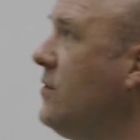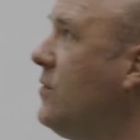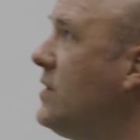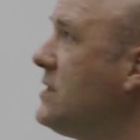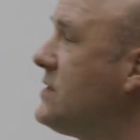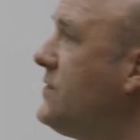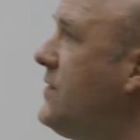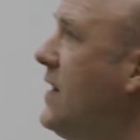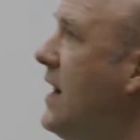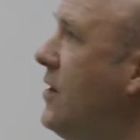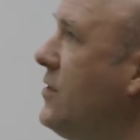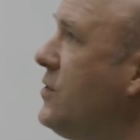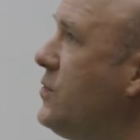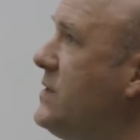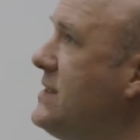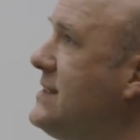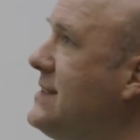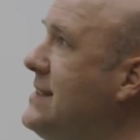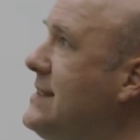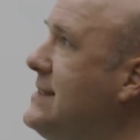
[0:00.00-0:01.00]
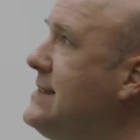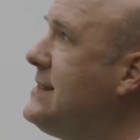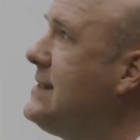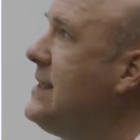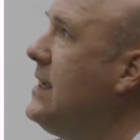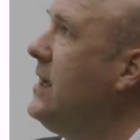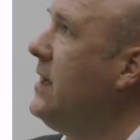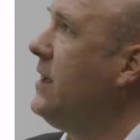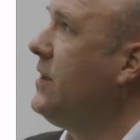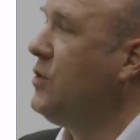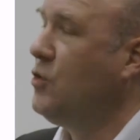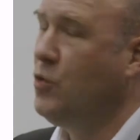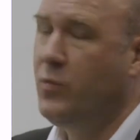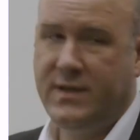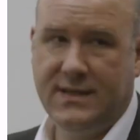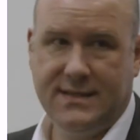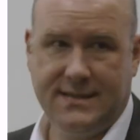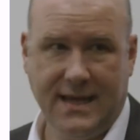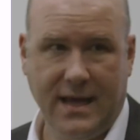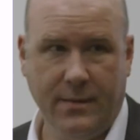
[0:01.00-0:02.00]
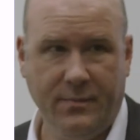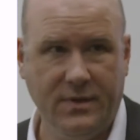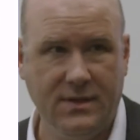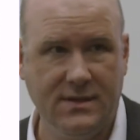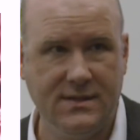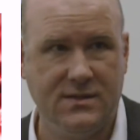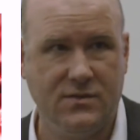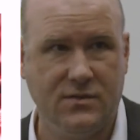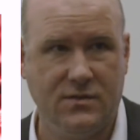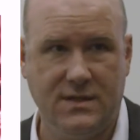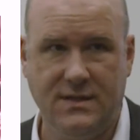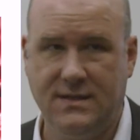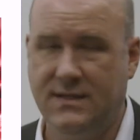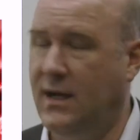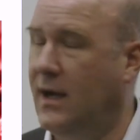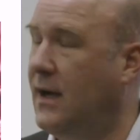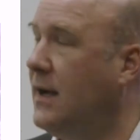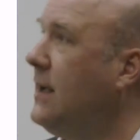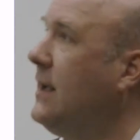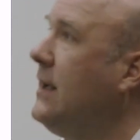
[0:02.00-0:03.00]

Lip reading: was found with these human samples. So these are